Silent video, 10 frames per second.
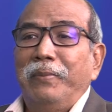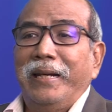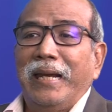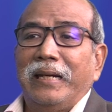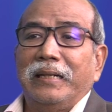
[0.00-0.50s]

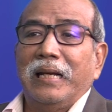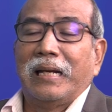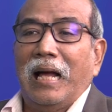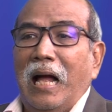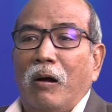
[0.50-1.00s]
minute, the
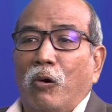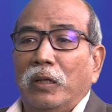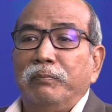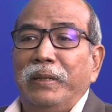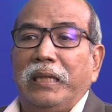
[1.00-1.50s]
car
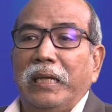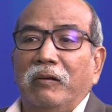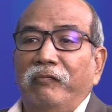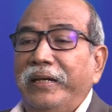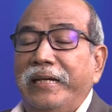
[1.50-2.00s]
was
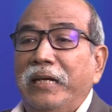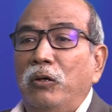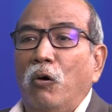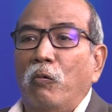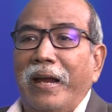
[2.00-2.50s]
missing. We didn't
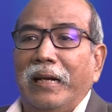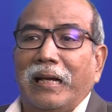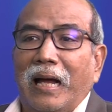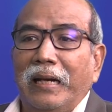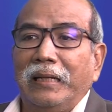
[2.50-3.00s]
know where the
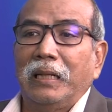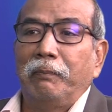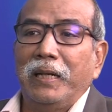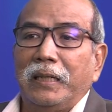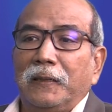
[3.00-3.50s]
car
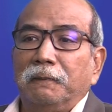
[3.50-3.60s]
disappeared.